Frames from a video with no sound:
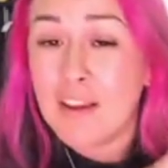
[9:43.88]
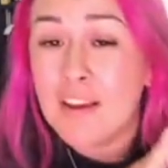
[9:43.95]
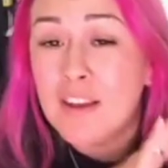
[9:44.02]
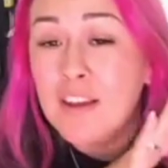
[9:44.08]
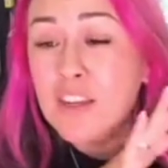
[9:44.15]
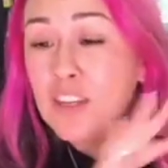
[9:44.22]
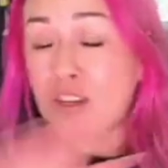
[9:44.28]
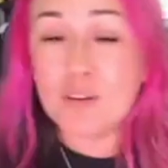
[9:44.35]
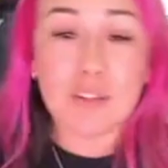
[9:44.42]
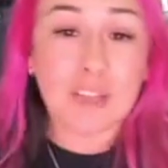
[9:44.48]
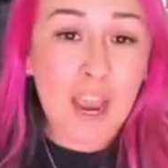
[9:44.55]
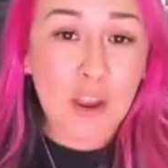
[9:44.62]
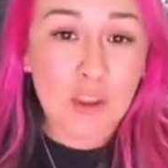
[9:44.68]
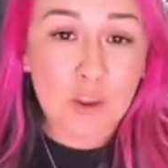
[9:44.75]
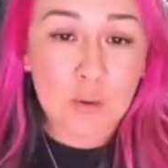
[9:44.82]
Use it
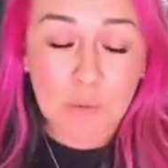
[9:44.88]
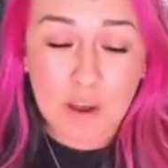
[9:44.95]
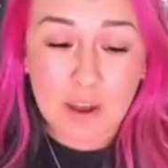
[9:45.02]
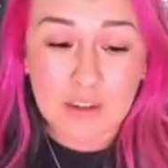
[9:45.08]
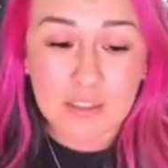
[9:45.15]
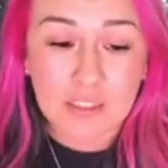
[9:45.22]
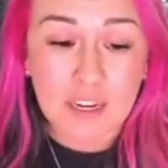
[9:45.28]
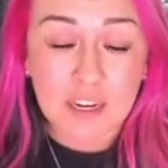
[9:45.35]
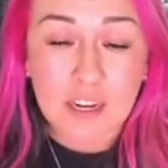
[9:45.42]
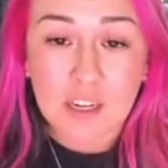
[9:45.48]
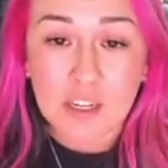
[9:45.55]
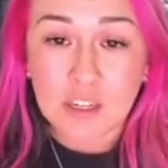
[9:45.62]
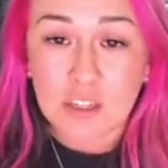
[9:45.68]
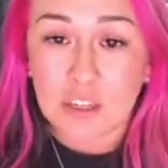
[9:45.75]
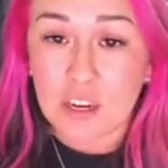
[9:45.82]
how you want.
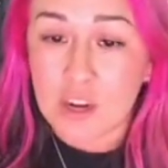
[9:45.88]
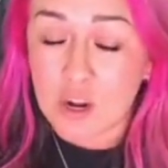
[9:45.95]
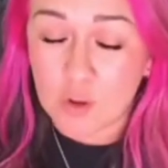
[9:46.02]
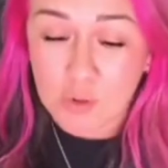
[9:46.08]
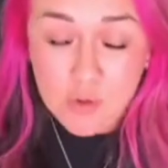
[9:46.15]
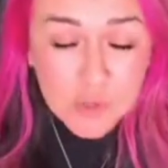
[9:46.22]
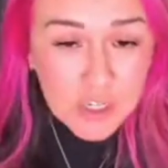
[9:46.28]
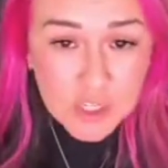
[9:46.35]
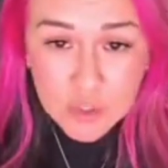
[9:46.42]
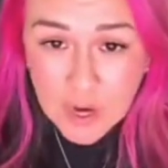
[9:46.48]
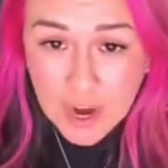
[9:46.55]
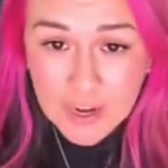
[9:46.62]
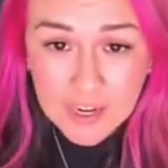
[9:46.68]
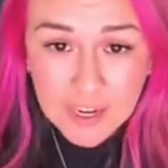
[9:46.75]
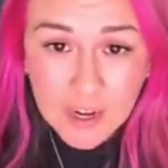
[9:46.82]
You know, you can try
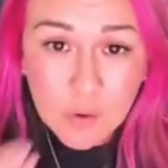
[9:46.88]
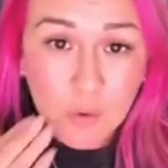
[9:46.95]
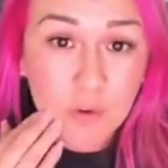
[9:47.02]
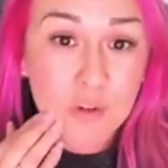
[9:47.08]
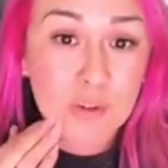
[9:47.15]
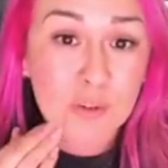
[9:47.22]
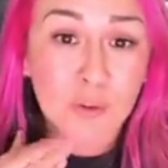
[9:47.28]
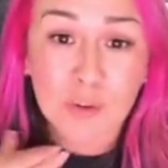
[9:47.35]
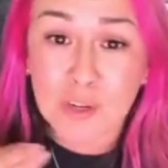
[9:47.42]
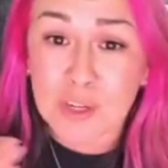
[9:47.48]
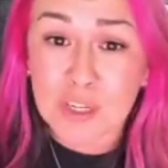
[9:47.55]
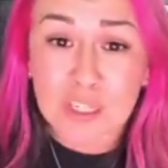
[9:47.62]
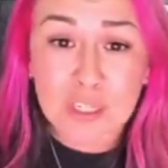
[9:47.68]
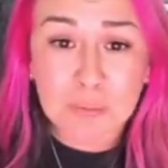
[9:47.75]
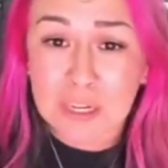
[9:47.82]
to get orders or you can
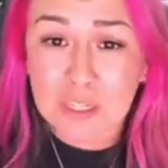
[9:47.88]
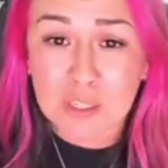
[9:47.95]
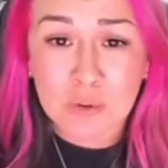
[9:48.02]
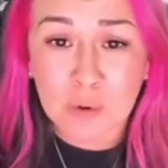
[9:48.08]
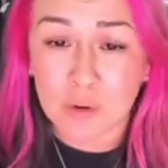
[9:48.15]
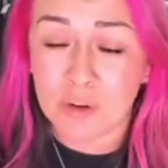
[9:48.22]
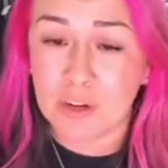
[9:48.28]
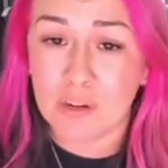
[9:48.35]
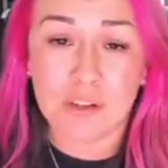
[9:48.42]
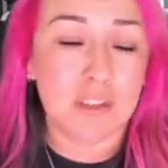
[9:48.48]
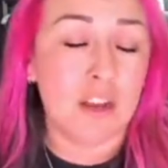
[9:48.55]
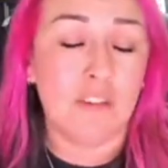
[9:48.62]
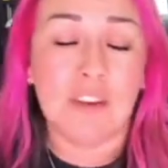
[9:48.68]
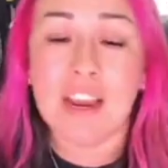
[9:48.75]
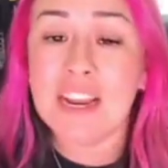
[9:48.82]
just place an order
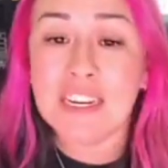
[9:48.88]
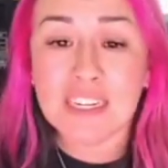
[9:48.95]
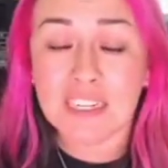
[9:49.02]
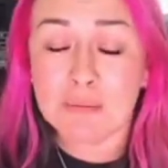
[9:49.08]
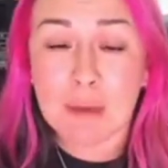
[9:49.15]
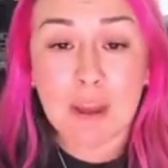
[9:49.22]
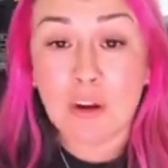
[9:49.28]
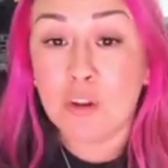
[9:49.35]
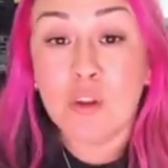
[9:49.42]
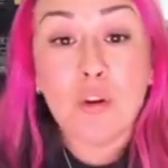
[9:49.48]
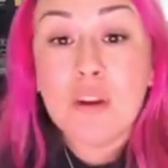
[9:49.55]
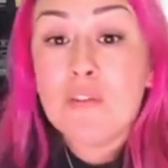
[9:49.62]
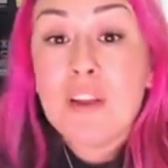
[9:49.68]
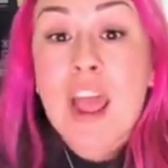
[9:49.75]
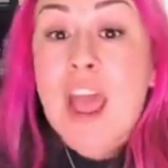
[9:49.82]
yourself. It doesn't matter. You don't
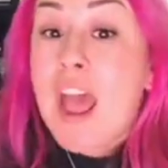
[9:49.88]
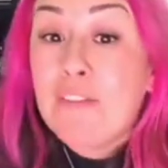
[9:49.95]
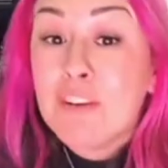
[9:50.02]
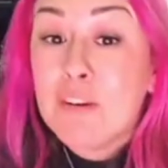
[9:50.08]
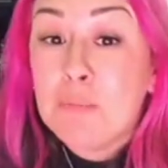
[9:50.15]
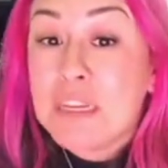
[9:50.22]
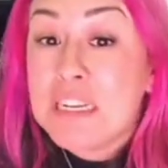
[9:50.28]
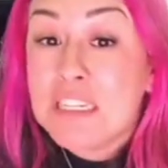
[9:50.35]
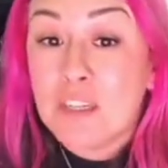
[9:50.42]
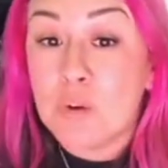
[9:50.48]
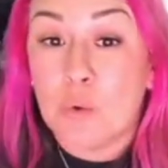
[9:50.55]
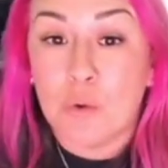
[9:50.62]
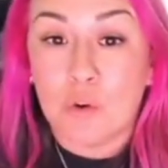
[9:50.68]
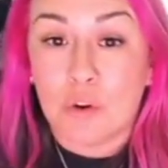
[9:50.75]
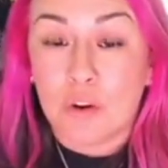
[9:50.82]
even have to place an
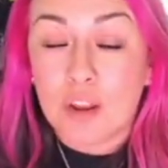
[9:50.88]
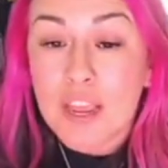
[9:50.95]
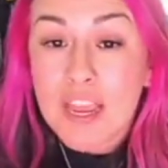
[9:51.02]
order.